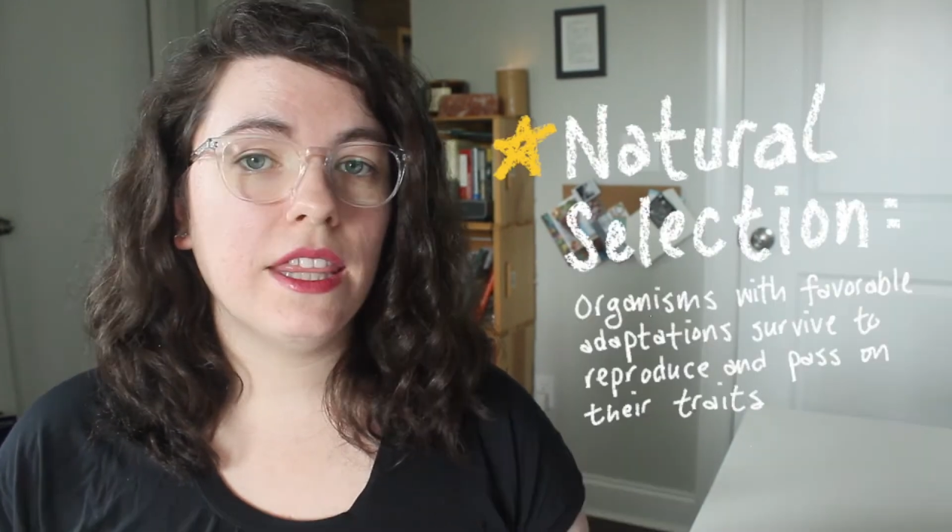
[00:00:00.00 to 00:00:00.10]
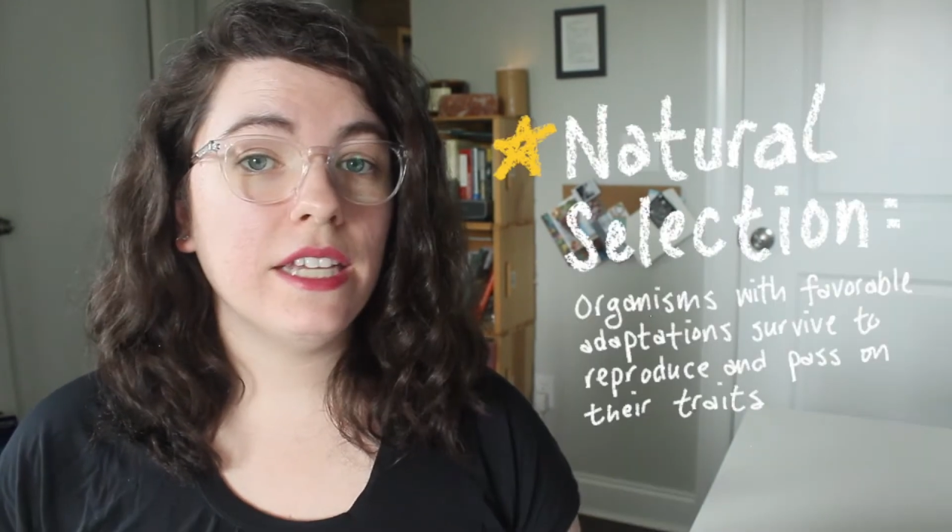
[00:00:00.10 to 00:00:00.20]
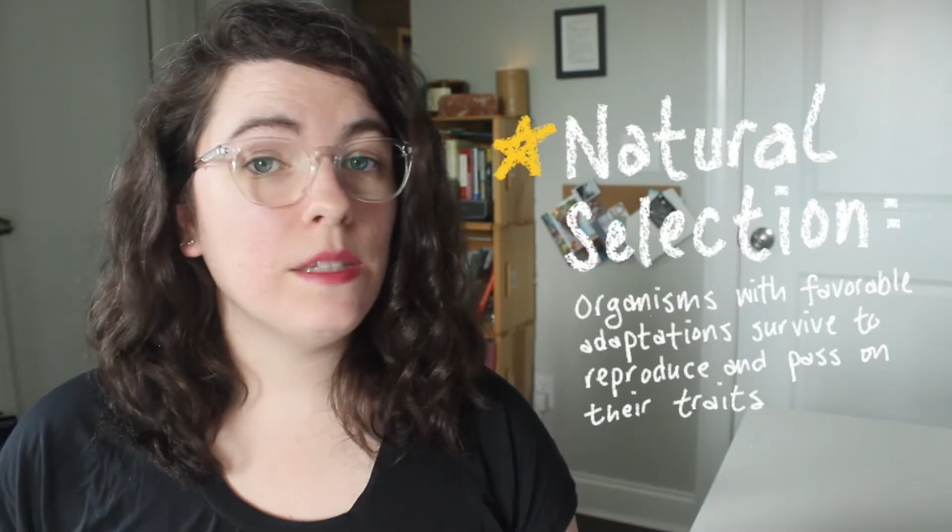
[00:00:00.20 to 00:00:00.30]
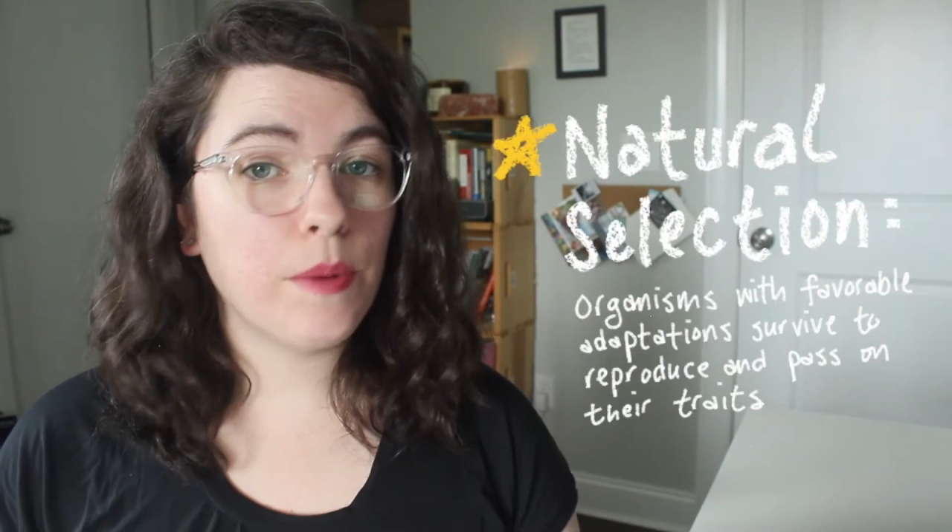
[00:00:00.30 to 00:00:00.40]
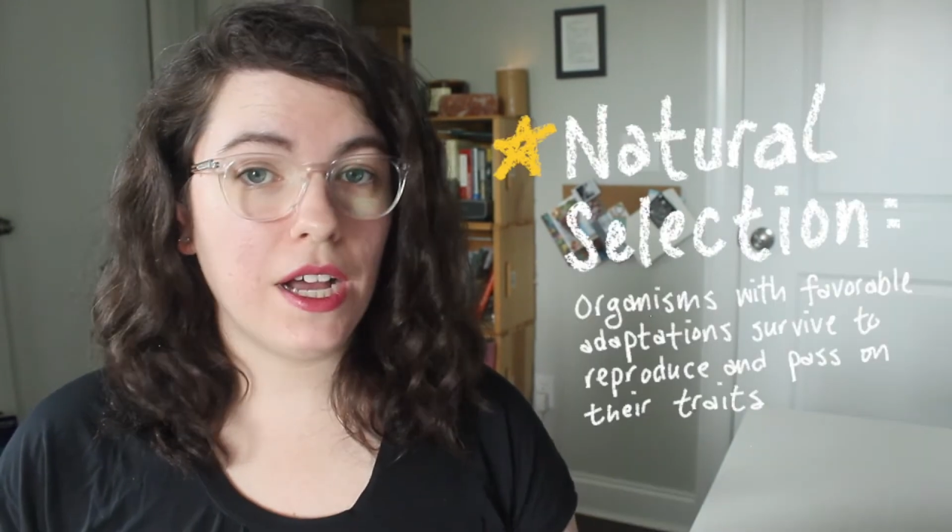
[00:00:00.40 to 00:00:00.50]

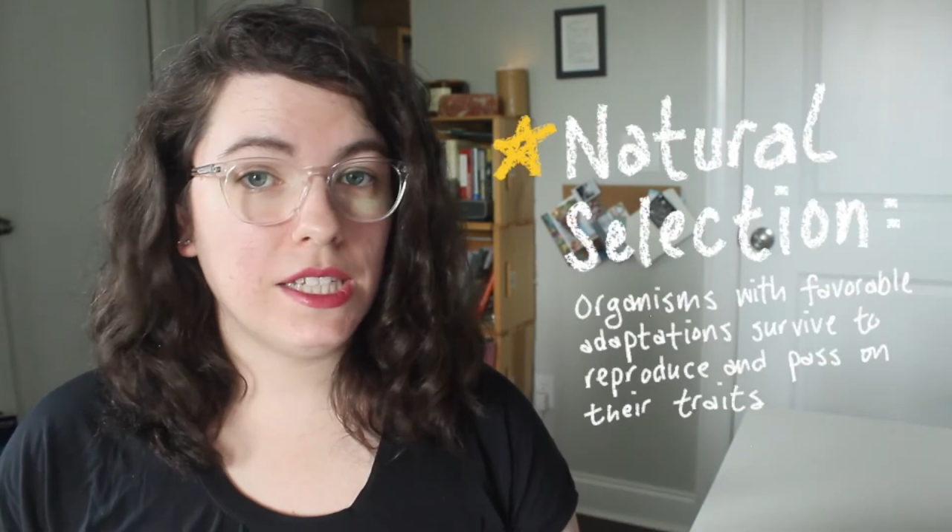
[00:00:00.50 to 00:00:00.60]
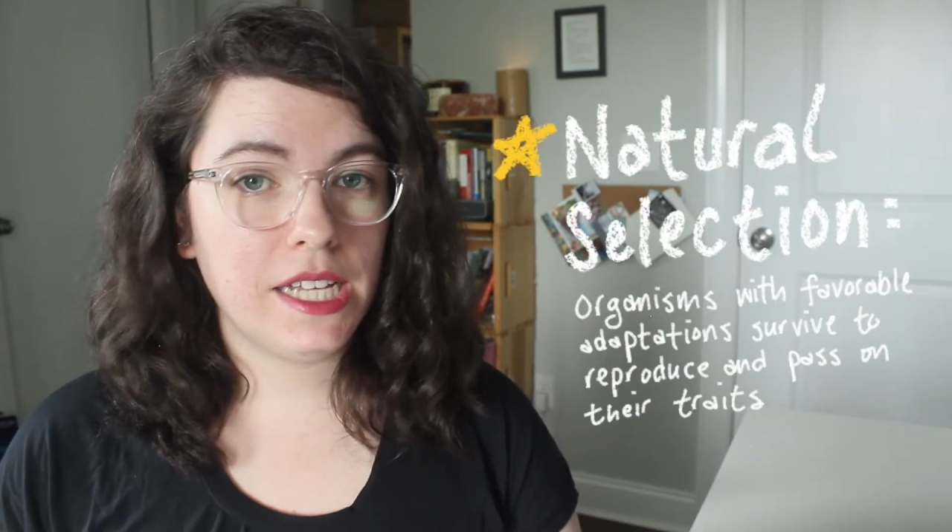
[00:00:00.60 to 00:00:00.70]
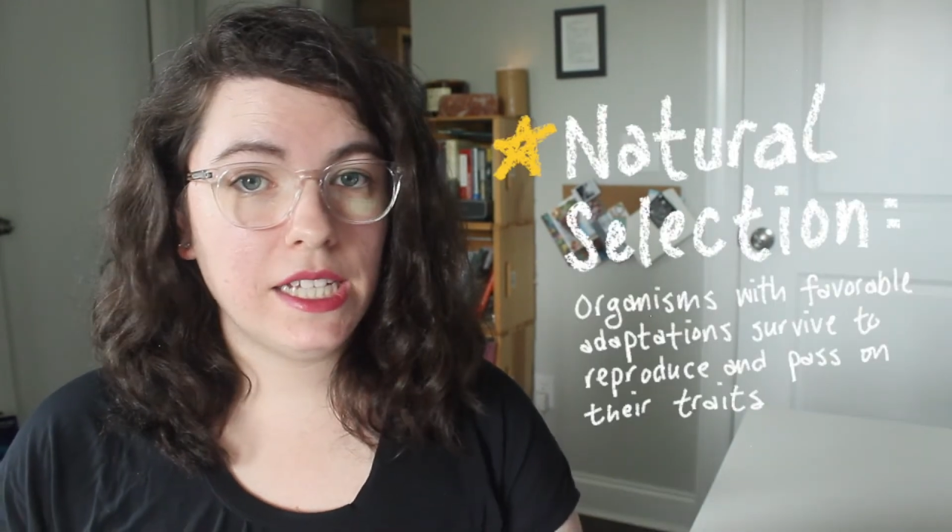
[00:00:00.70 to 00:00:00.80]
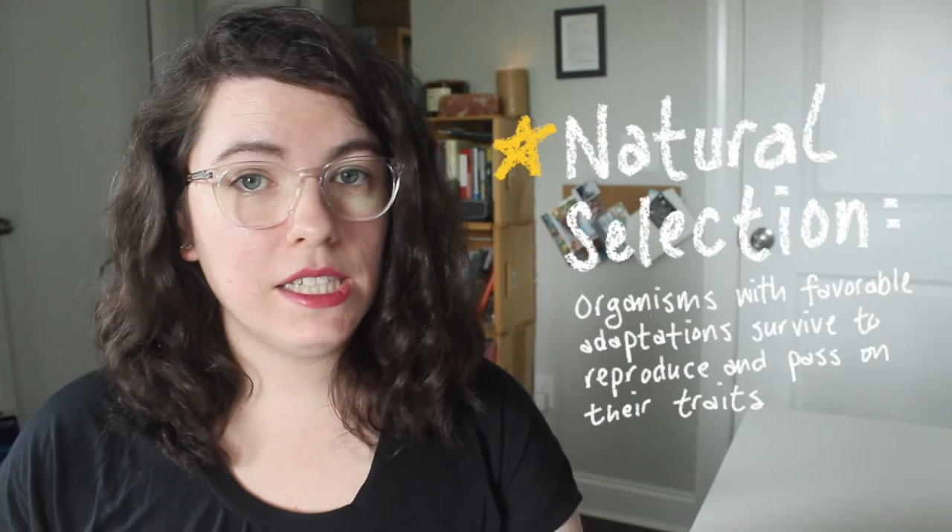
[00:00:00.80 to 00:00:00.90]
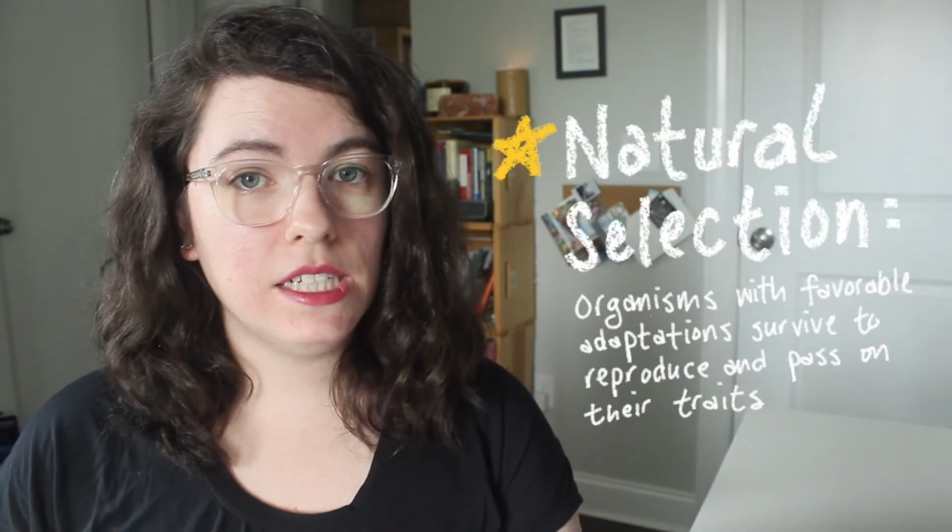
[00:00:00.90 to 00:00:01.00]
This
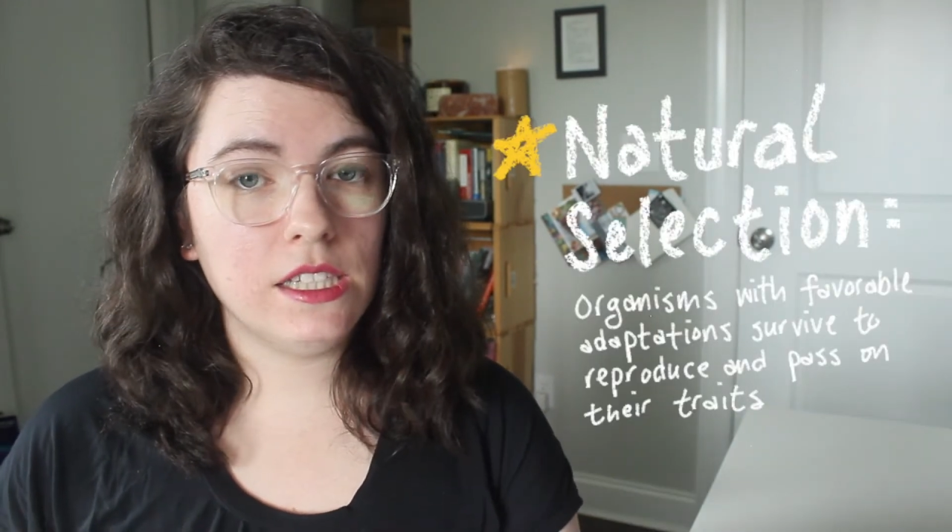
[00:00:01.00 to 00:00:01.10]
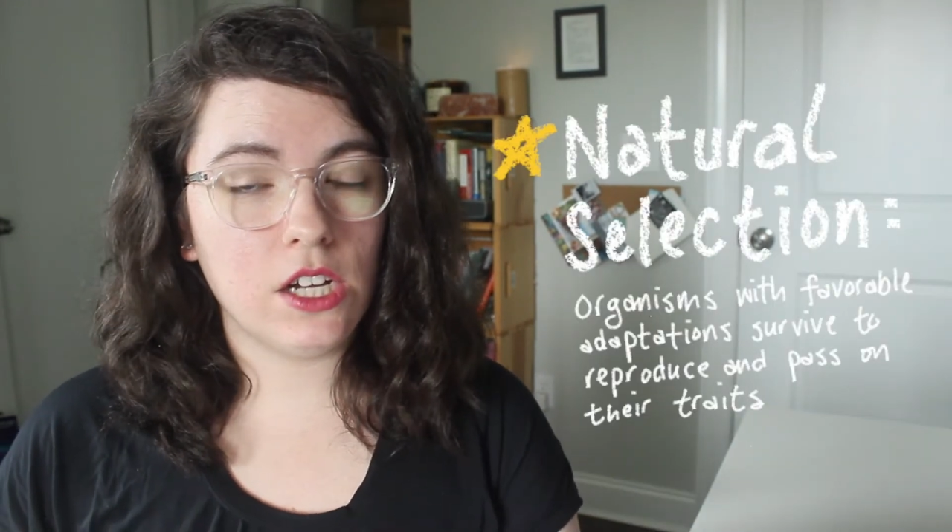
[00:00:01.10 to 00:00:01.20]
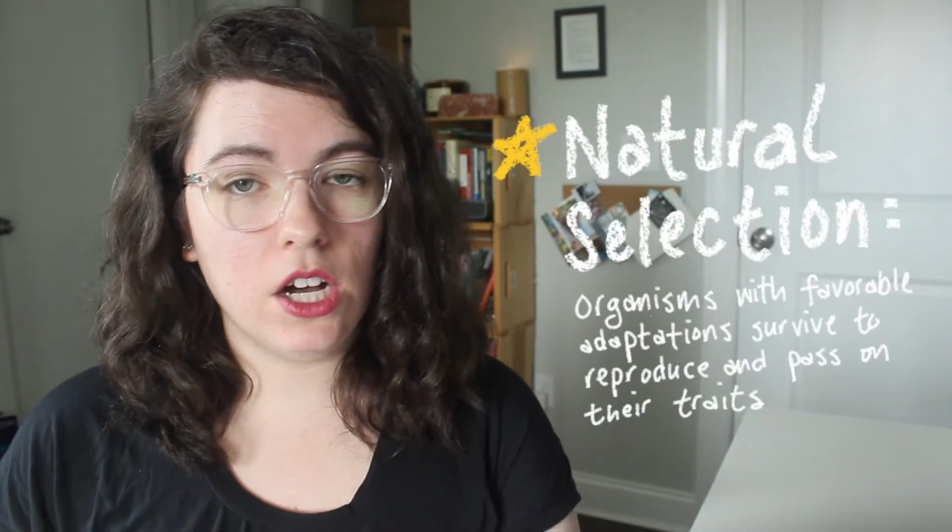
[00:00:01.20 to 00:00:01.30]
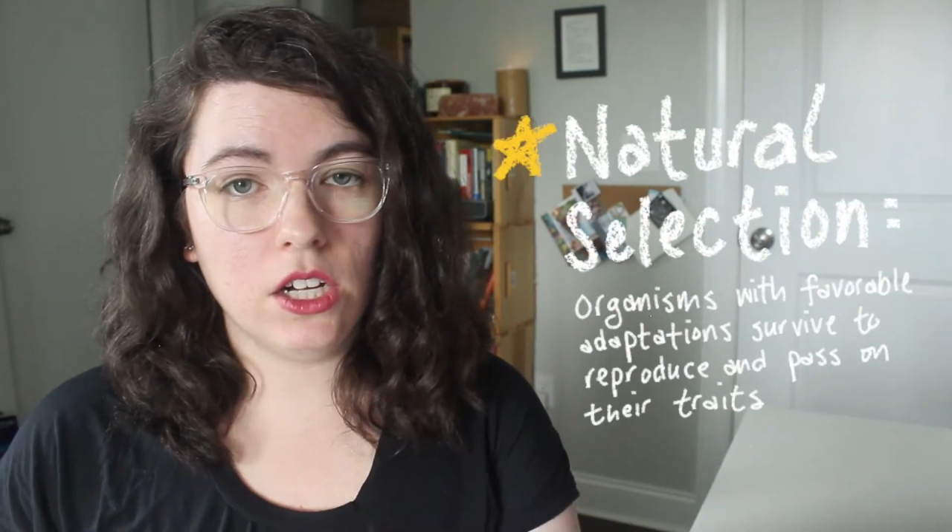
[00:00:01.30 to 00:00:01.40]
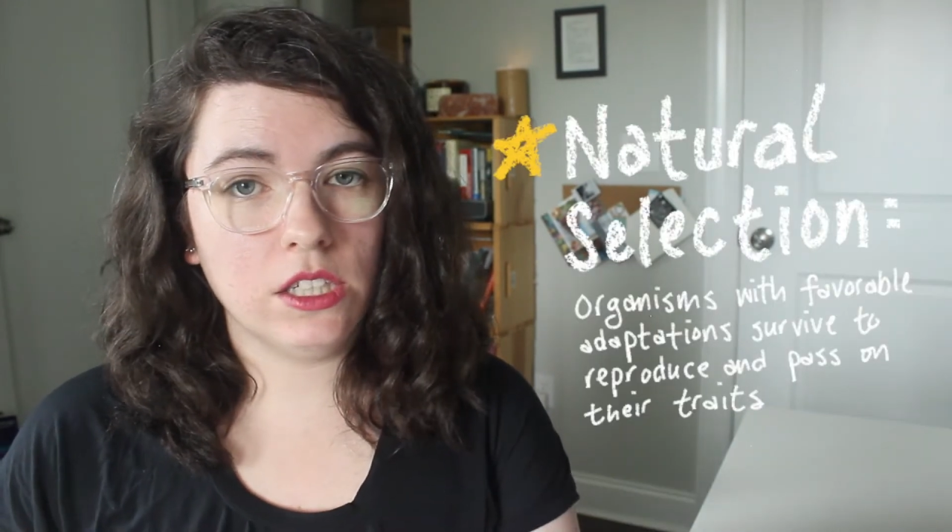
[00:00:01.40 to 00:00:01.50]
process is
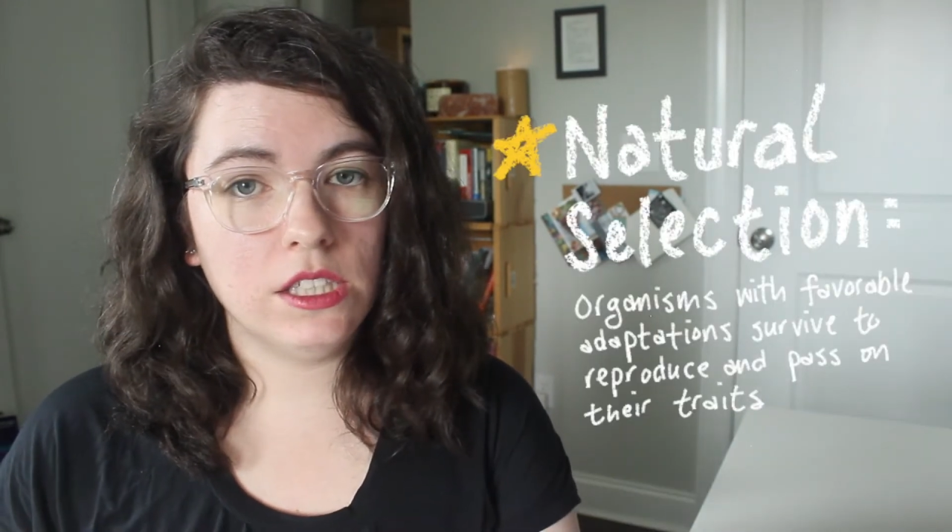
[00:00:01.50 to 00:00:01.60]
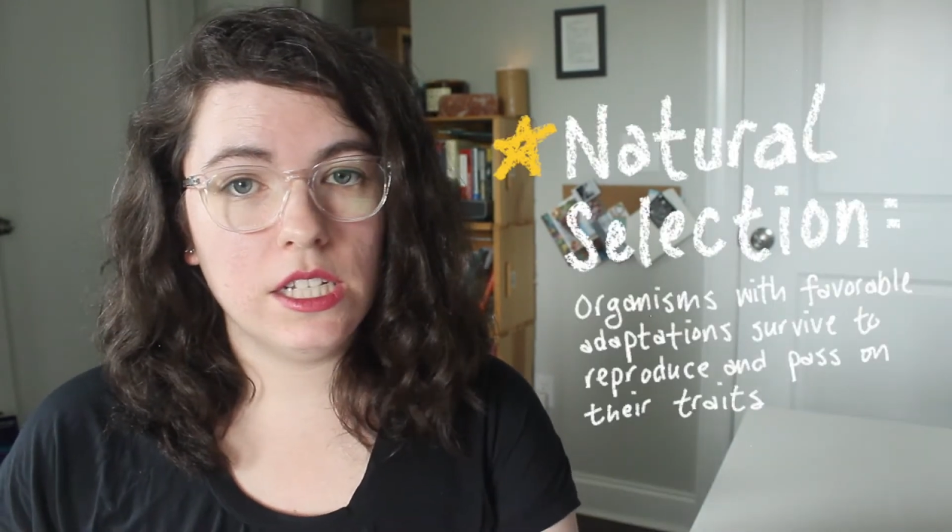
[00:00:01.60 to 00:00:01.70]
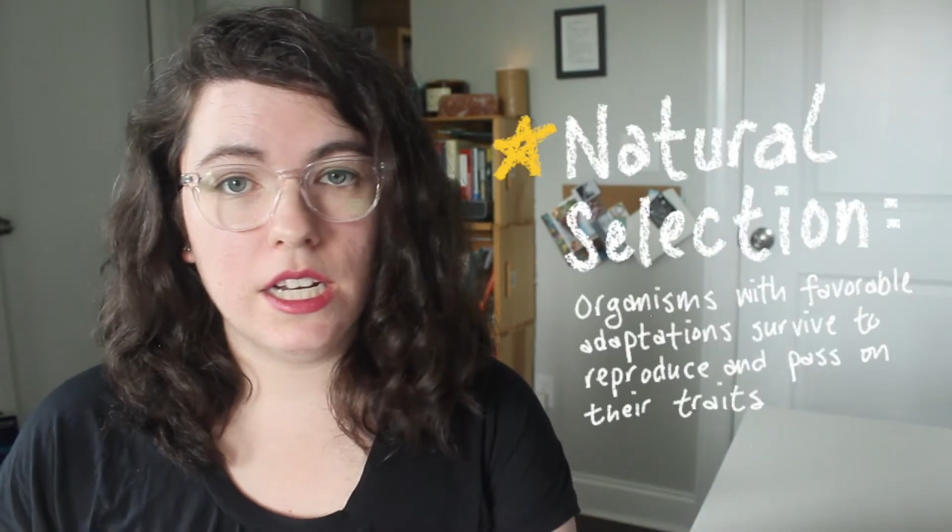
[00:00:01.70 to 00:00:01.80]
called